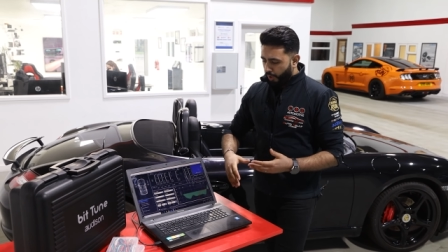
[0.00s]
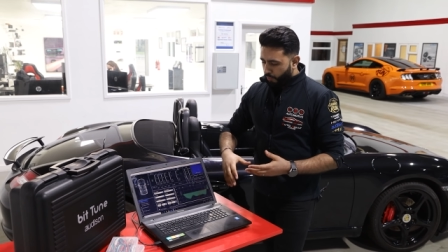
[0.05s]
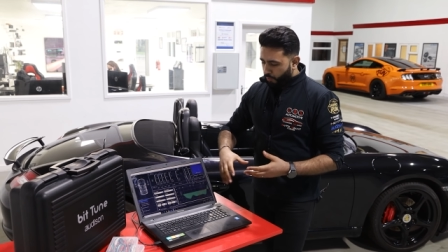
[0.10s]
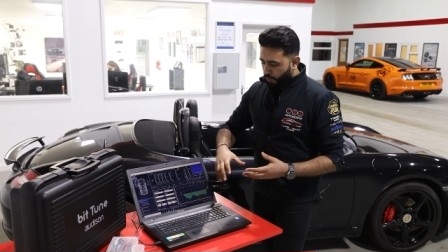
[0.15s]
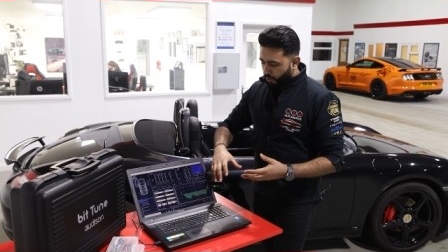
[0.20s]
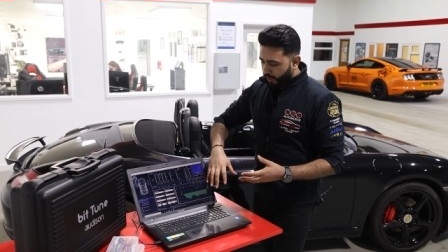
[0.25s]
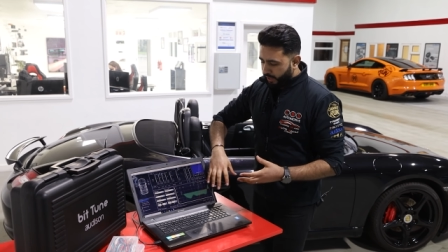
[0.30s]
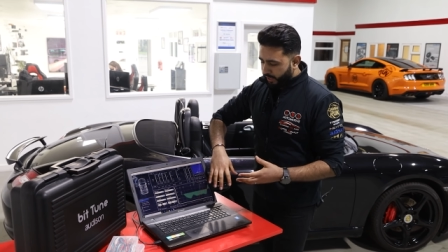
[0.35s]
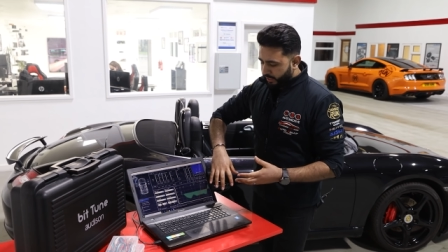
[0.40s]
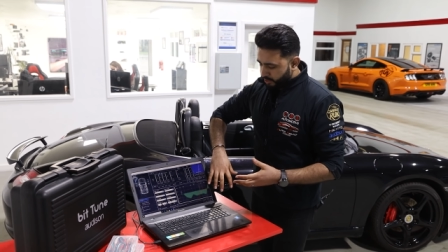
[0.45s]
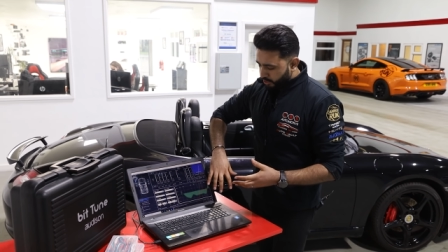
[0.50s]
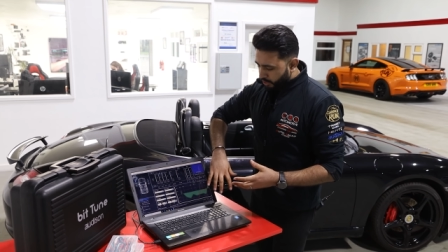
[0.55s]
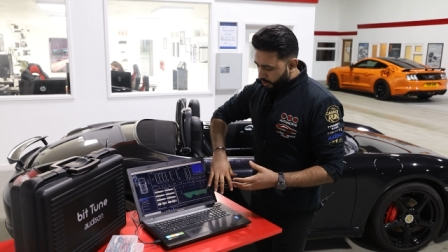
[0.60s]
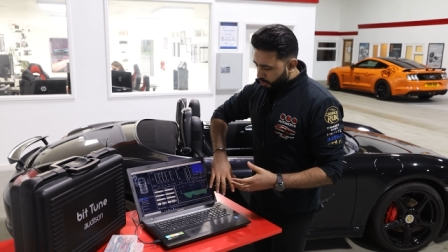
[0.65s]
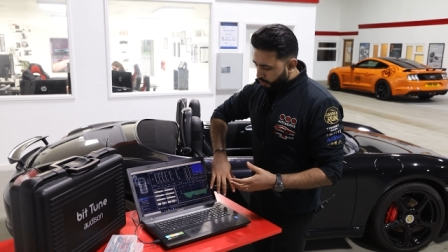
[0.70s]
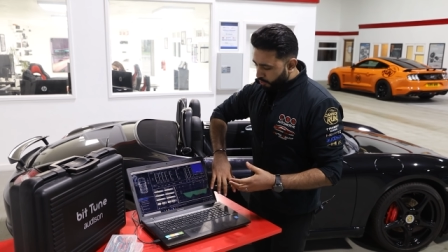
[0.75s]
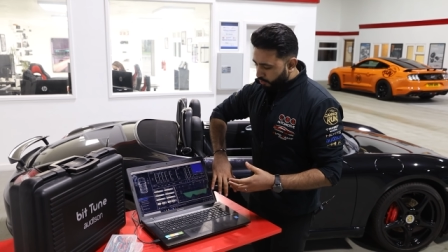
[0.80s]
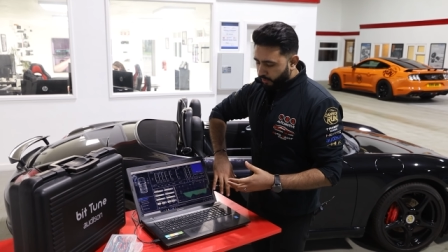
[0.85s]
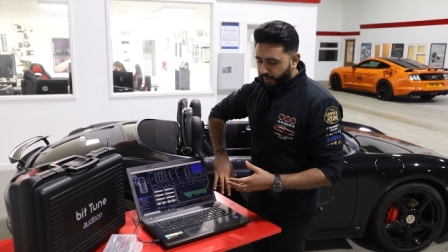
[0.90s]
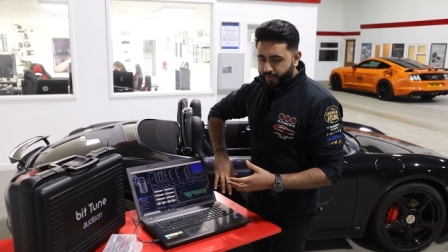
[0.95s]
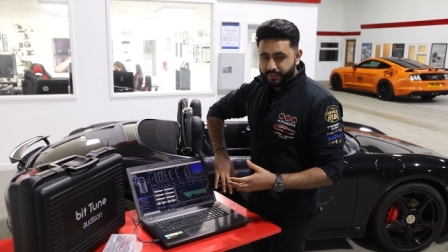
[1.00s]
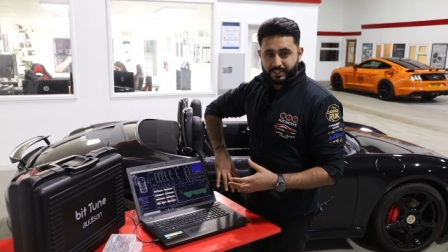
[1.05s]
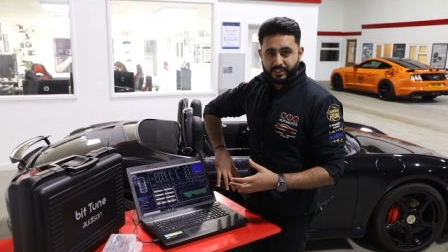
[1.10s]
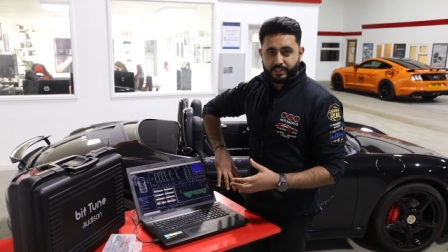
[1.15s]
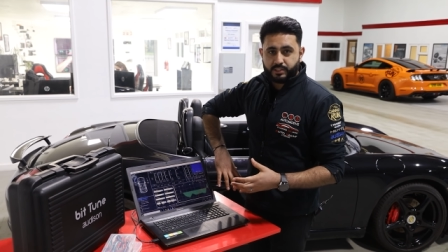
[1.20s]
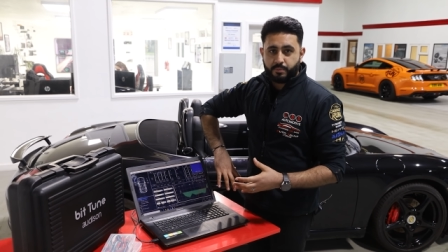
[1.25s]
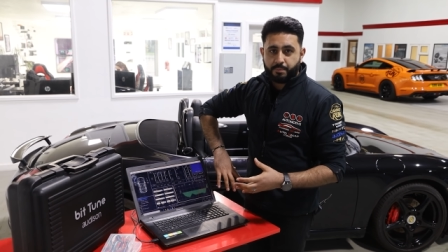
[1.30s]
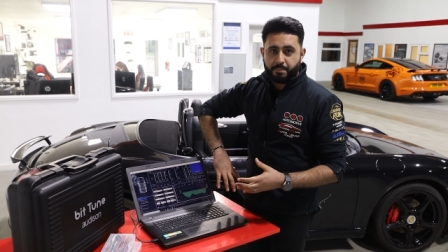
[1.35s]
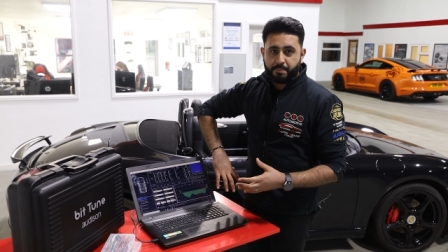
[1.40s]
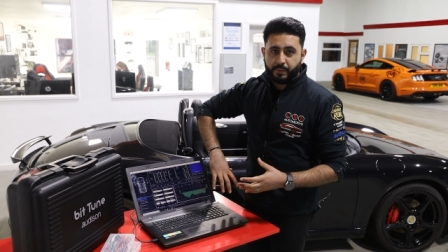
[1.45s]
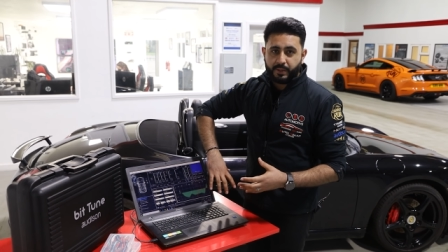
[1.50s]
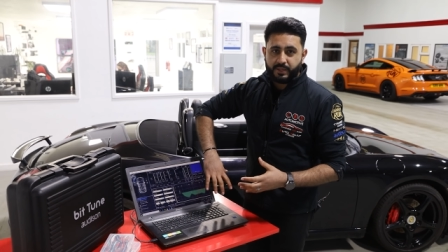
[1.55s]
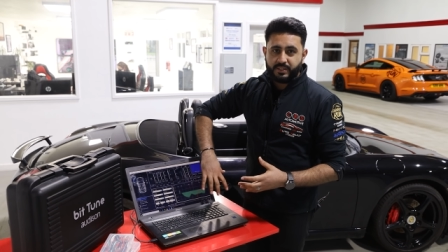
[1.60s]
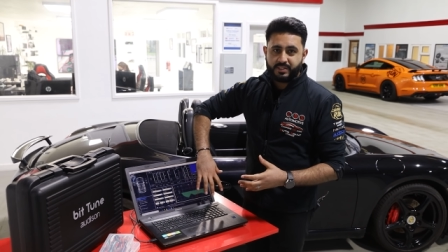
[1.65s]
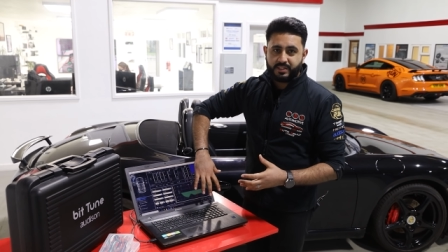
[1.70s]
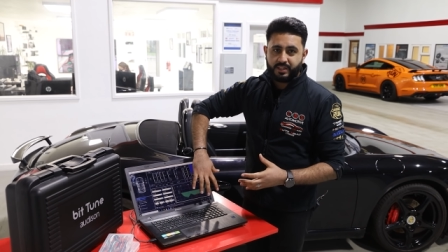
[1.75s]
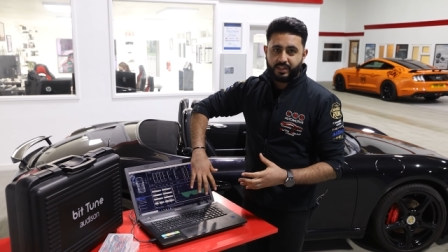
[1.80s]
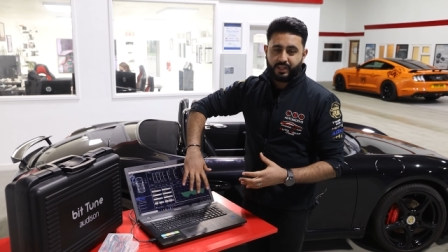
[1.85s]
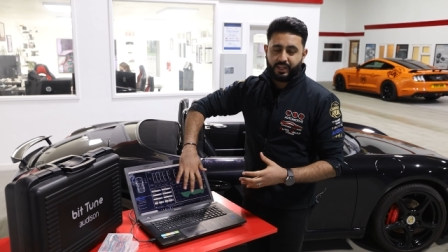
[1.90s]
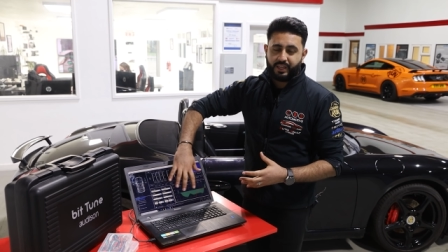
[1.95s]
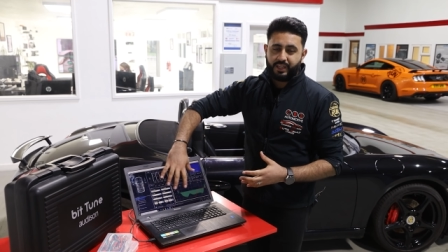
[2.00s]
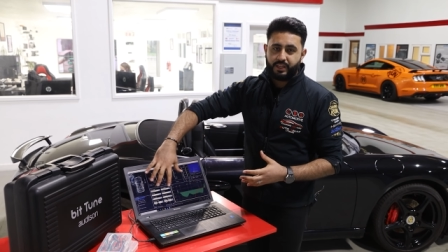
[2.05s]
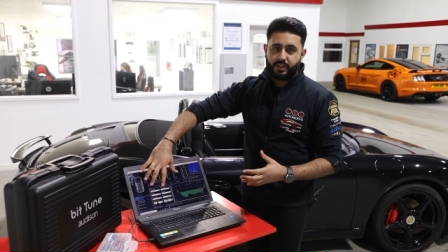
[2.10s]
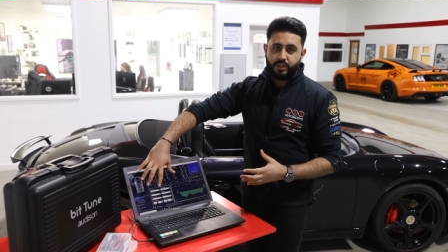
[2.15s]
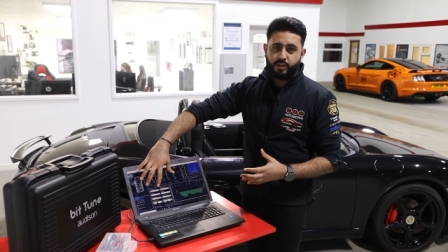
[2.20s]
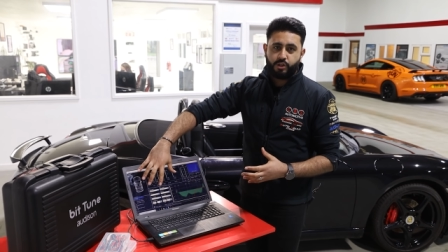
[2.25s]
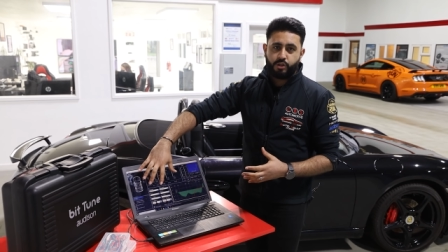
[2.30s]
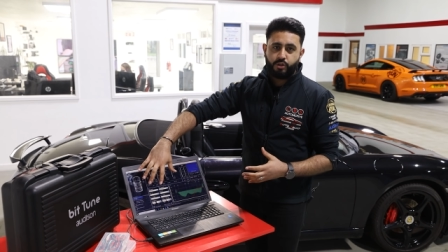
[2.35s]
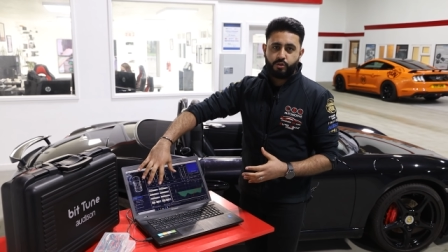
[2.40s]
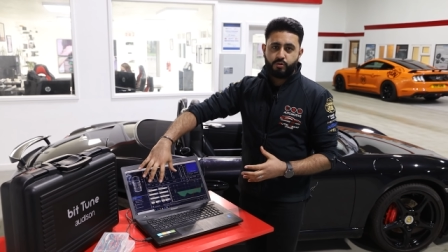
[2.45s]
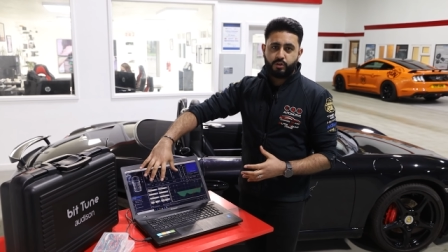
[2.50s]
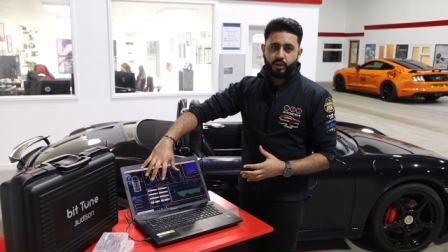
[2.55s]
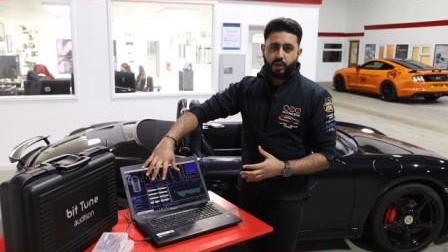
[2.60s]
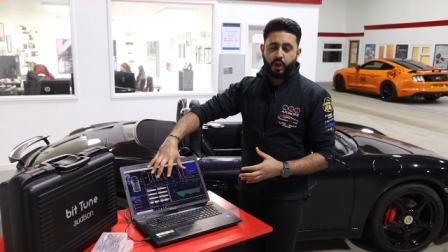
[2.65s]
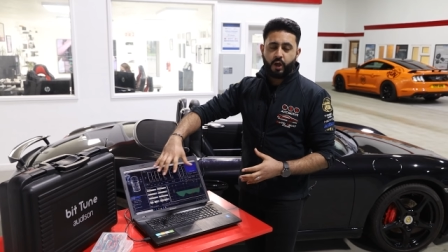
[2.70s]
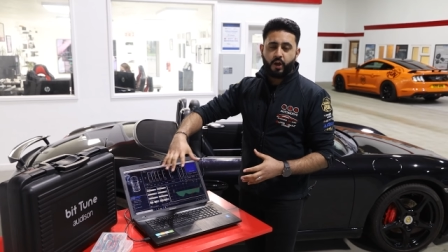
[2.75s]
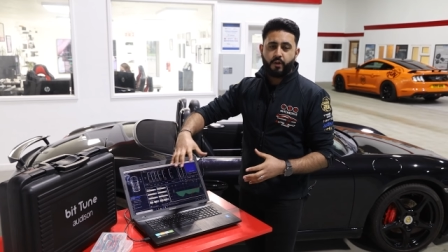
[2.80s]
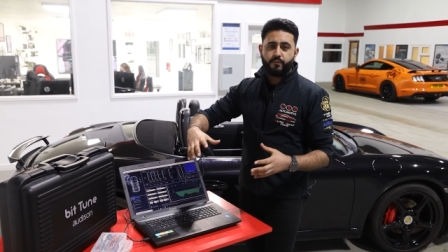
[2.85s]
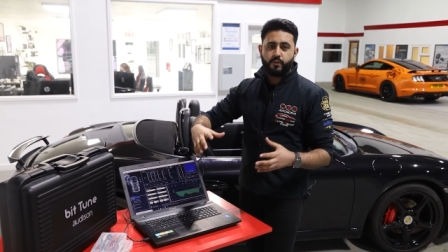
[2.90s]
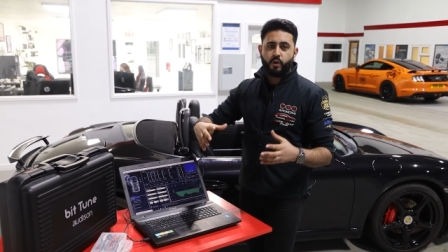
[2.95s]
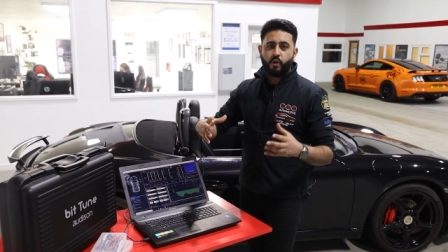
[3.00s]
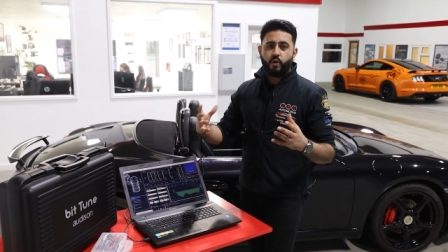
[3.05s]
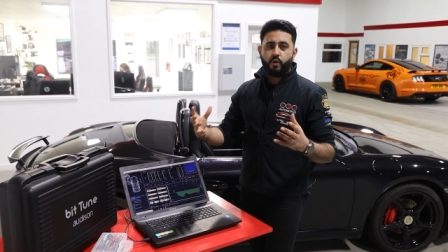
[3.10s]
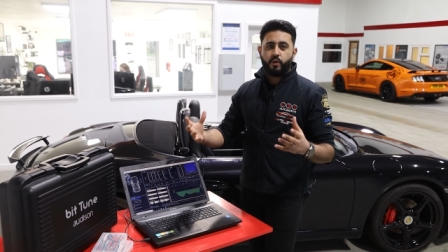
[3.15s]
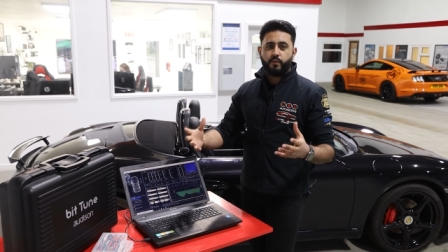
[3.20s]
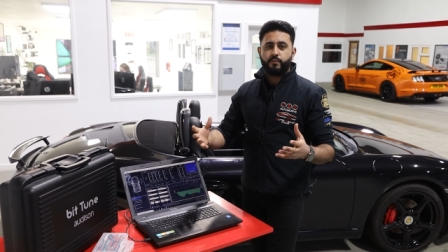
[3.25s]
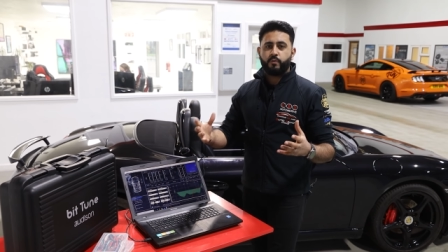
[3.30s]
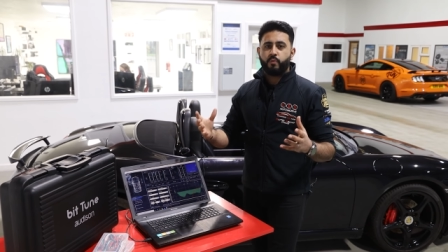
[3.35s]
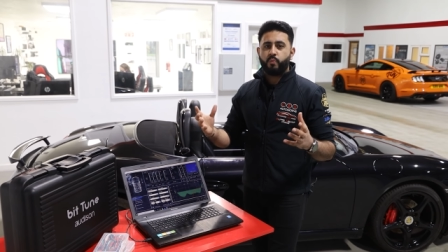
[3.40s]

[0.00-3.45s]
what it actually creates is a basic E Q curve of